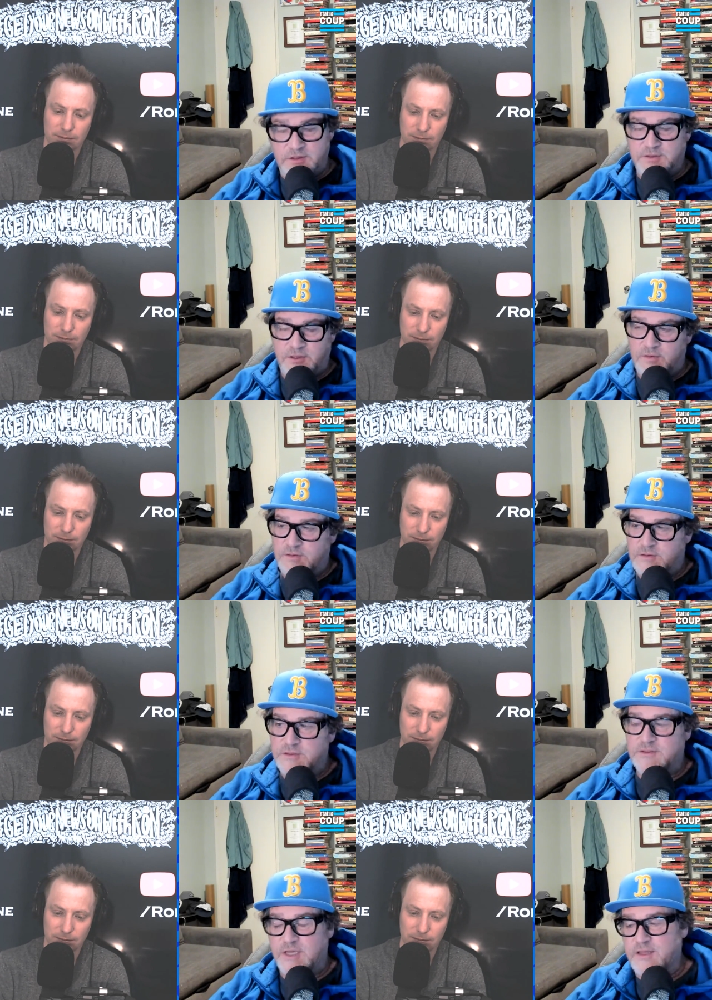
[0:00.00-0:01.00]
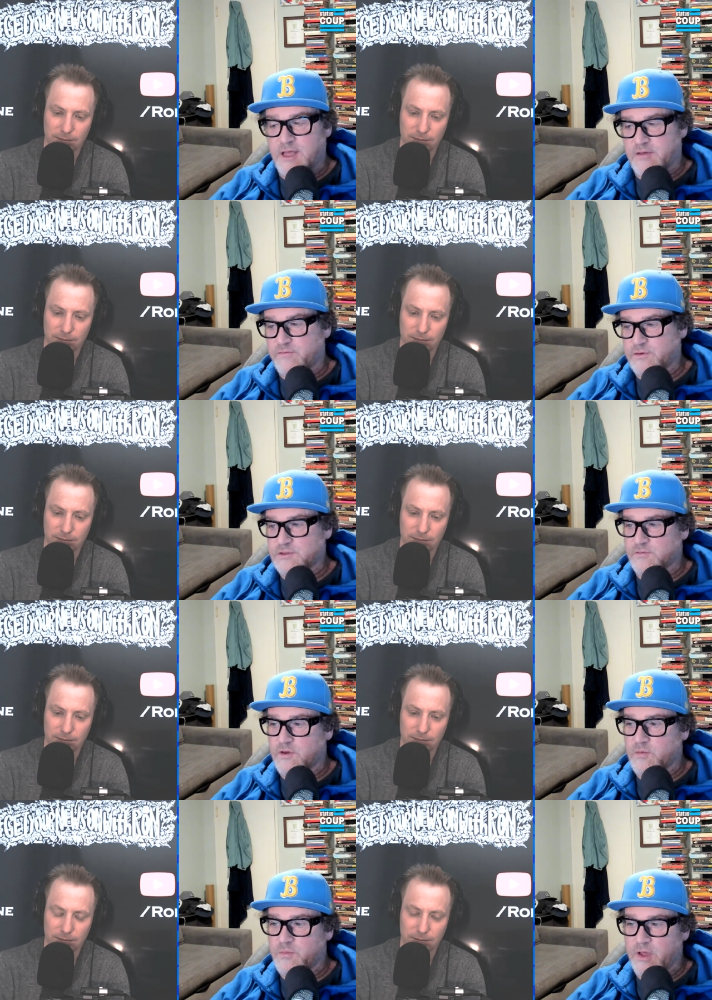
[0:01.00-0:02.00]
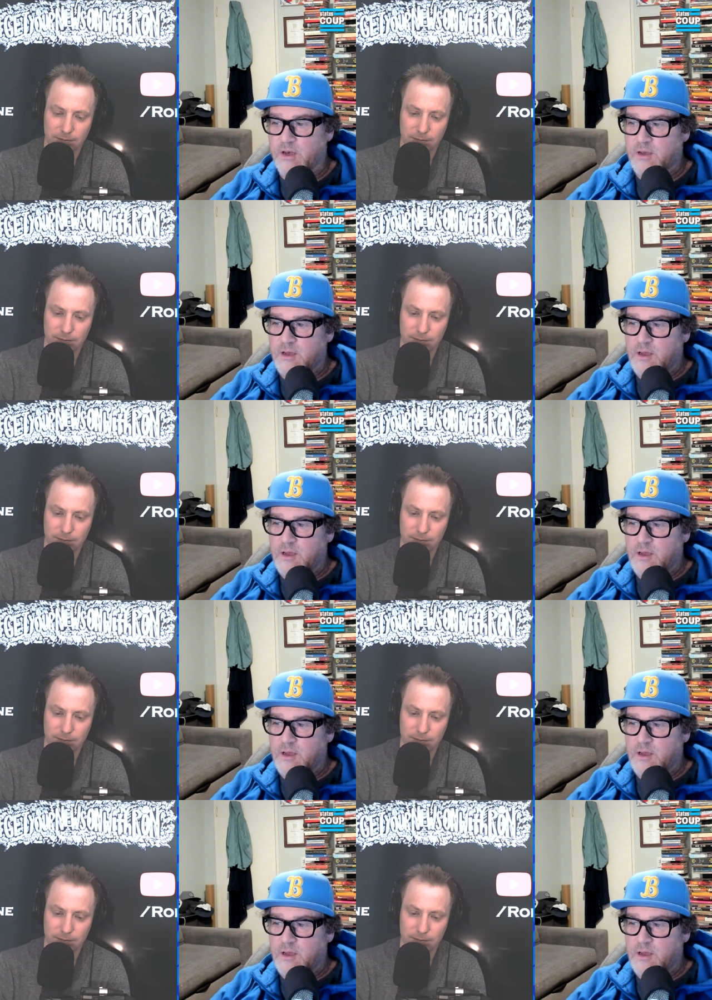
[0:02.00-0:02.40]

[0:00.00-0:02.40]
Speaker 1: So to say that first of all, but